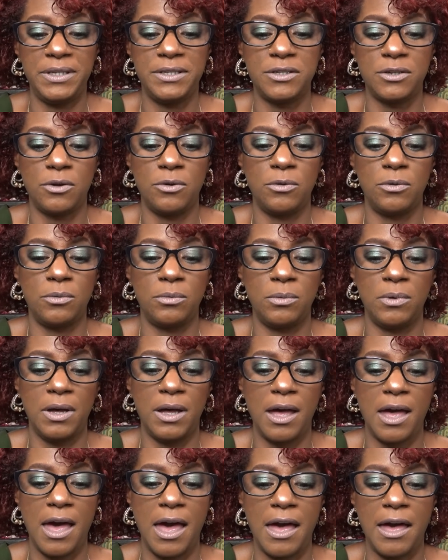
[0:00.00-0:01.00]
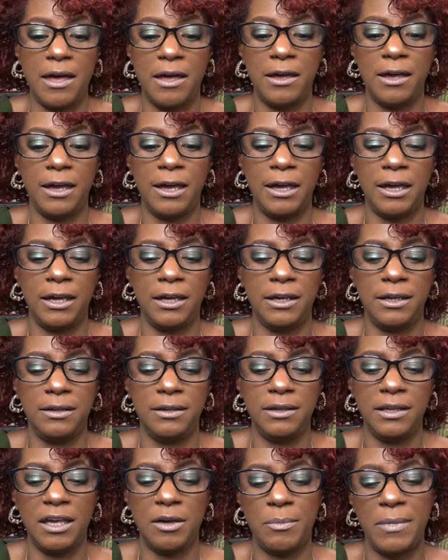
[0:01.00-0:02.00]
So
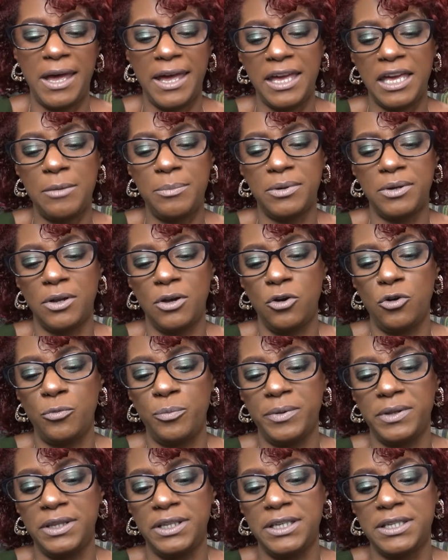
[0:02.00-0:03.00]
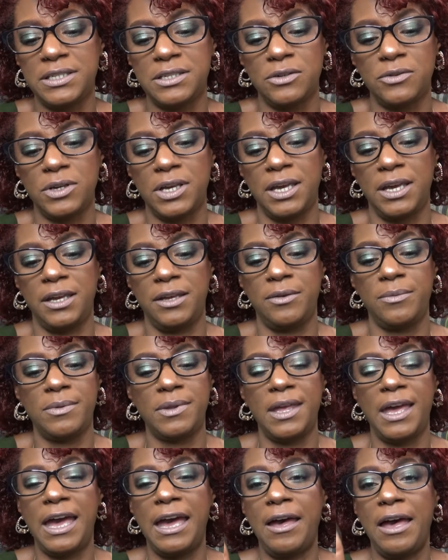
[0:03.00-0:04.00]
am I able to open this? Okay,
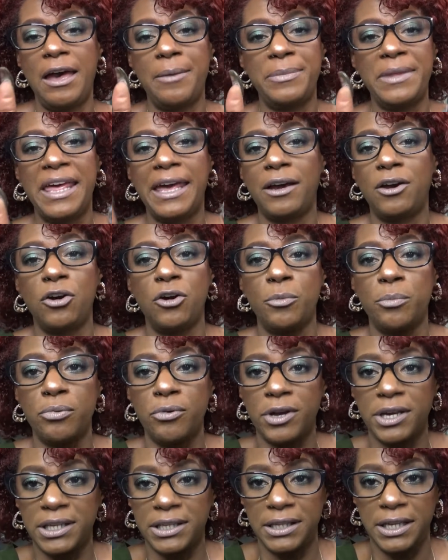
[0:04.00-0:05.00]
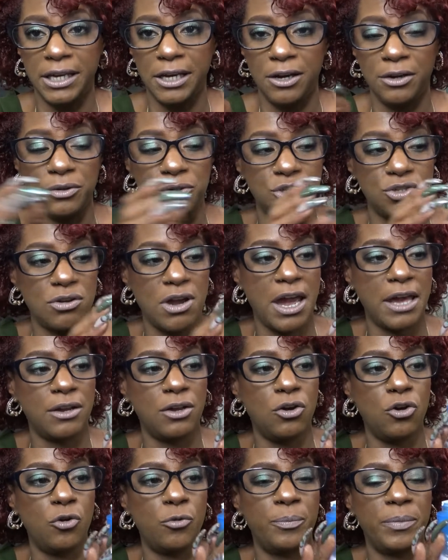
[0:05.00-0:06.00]
I'm not going to break a nail to try
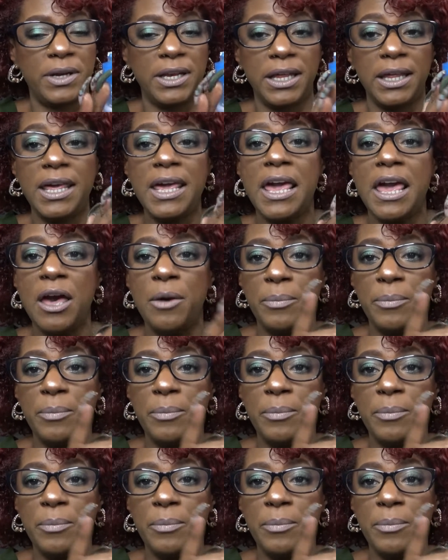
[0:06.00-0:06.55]
to open it.